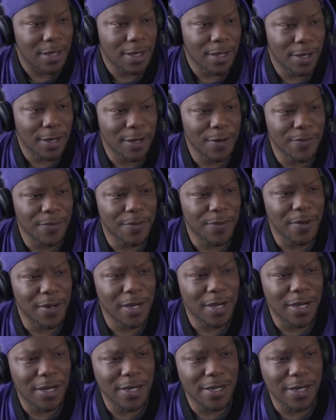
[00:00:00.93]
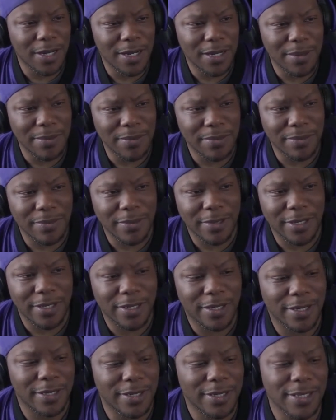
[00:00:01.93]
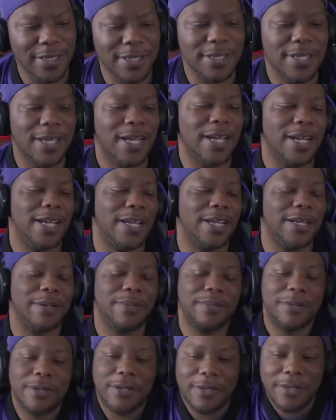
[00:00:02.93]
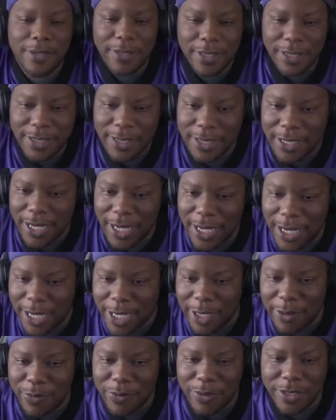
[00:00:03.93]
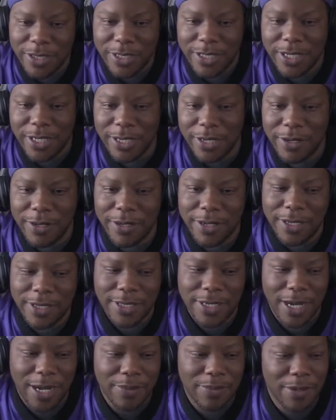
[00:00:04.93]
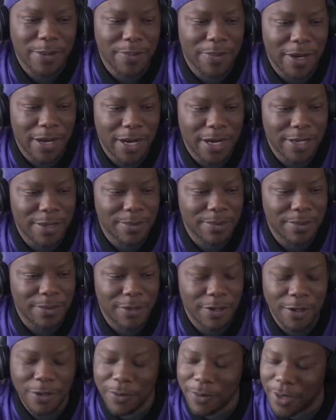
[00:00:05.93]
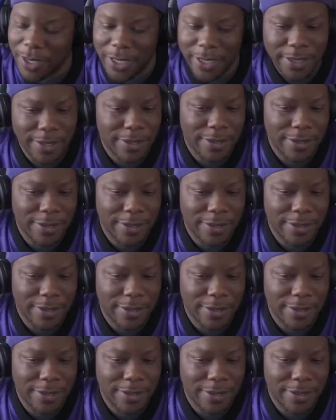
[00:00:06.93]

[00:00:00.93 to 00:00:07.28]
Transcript: overall, I'm this game. This game was literally top to bottom great.